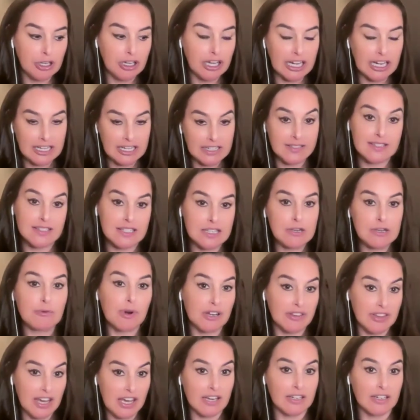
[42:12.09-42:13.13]
can I see
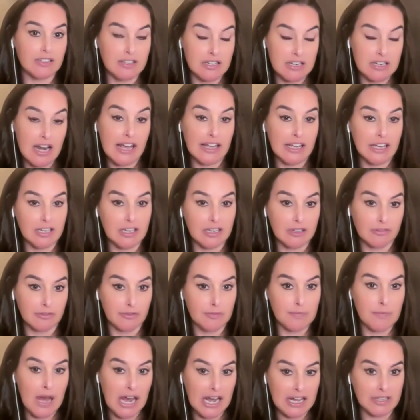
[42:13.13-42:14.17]
where that
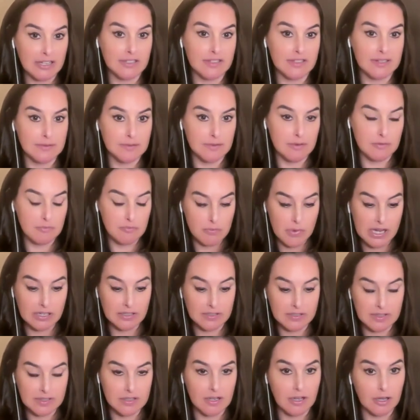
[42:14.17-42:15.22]
negative bias
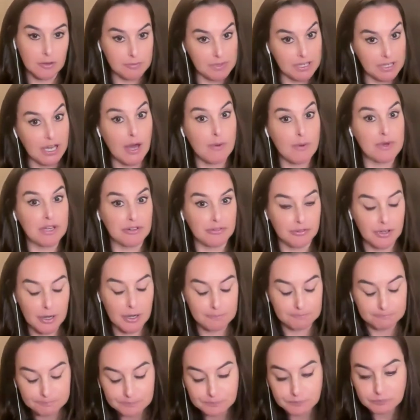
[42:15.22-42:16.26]
might be coming
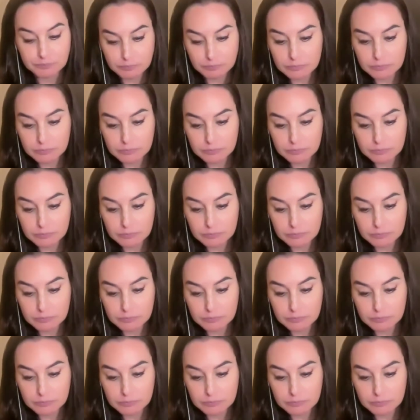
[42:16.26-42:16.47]
from?